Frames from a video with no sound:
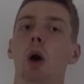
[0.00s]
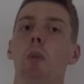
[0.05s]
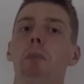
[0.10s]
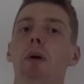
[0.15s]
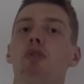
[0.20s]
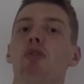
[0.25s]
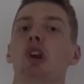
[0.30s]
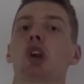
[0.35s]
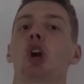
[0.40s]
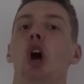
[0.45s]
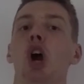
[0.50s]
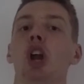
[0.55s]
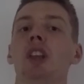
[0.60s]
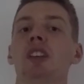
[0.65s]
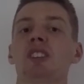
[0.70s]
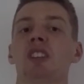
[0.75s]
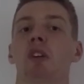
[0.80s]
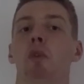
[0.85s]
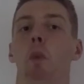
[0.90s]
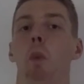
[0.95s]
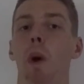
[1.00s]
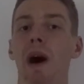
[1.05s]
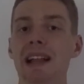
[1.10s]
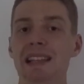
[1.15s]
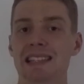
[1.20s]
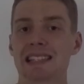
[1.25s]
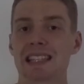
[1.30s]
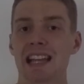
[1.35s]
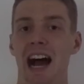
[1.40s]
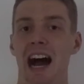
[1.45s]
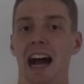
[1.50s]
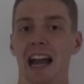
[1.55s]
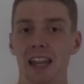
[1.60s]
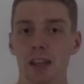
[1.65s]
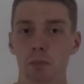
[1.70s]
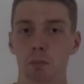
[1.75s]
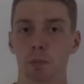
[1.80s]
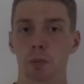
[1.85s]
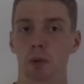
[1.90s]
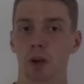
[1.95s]
But regardless of what
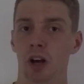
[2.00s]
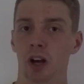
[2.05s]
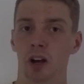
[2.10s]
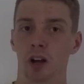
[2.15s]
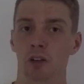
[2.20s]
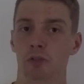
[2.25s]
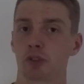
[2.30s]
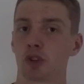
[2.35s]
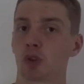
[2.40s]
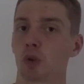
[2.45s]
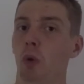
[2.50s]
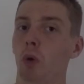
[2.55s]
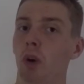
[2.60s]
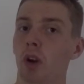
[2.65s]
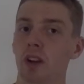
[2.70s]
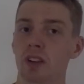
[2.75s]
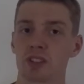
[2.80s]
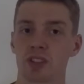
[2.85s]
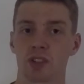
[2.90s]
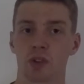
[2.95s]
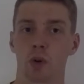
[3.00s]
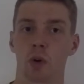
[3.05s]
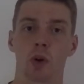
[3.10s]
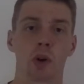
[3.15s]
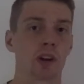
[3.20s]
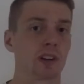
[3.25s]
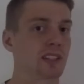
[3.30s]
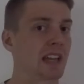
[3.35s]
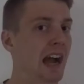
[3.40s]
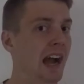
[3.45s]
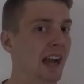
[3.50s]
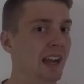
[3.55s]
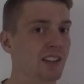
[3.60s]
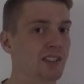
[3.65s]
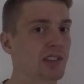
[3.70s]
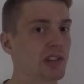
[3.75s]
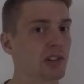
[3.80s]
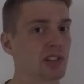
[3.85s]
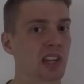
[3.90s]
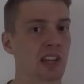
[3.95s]
type of shorts or
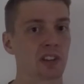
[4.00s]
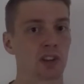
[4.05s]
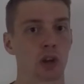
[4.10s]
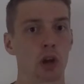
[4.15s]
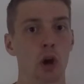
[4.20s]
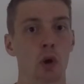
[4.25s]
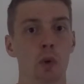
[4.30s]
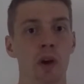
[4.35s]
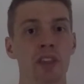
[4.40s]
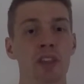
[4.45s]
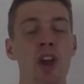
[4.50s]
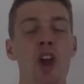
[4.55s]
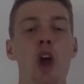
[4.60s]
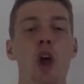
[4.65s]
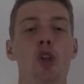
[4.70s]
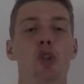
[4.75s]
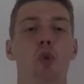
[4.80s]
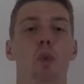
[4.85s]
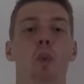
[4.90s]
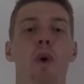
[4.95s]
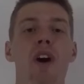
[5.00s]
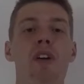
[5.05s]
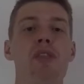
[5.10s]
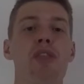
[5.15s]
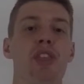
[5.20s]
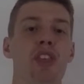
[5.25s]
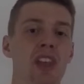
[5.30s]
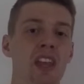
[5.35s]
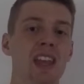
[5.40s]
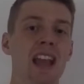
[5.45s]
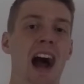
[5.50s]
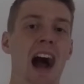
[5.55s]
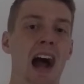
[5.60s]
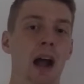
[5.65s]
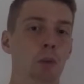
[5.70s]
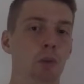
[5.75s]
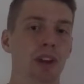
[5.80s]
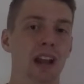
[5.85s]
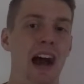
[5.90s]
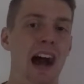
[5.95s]
tights you tend to go with, the one thing
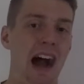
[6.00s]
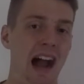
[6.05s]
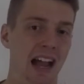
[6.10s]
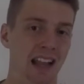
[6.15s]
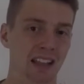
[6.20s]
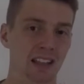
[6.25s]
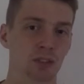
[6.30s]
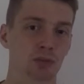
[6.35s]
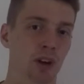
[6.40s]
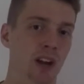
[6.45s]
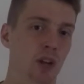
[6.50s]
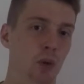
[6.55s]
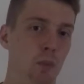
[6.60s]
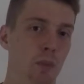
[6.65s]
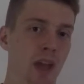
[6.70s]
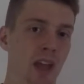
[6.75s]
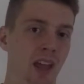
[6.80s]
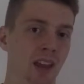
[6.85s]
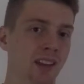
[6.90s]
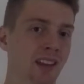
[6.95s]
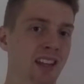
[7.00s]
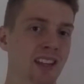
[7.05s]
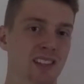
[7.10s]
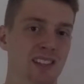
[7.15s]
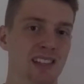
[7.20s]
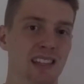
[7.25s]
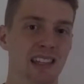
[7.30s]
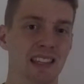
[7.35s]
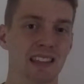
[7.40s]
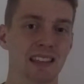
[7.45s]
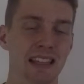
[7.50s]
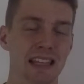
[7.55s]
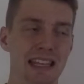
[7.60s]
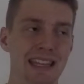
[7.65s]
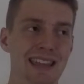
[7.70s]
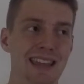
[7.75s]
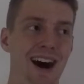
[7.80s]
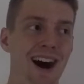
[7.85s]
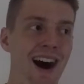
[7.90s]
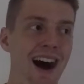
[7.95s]
I would highly recommend is
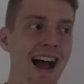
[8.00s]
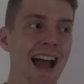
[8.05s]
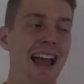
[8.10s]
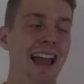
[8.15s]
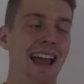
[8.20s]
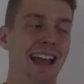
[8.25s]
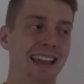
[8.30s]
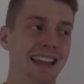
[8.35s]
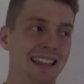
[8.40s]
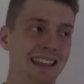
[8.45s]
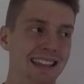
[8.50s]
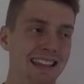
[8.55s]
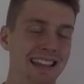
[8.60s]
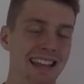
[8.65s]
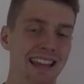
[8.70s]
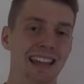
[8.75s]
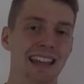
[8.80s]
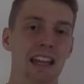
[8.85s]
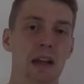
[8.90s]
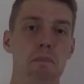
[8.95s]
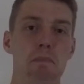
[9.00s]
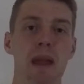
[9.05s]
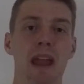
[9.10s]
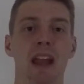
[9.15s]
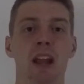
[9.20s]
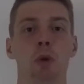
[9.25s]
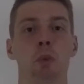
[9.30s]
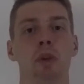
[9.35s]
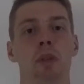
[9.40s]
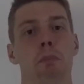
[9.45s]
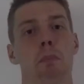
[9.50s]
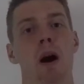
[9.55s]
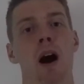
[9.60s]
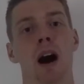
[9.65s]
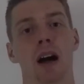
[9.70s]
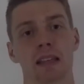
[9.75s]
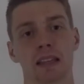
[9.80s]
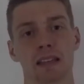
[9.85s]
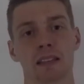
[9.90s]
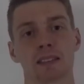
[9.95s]
not getting a pair with
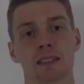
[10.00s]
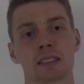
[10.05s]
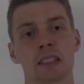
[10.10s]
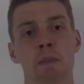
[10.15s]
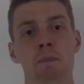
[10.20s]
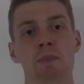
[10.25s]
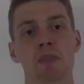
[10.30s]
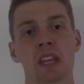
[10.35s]
pockets.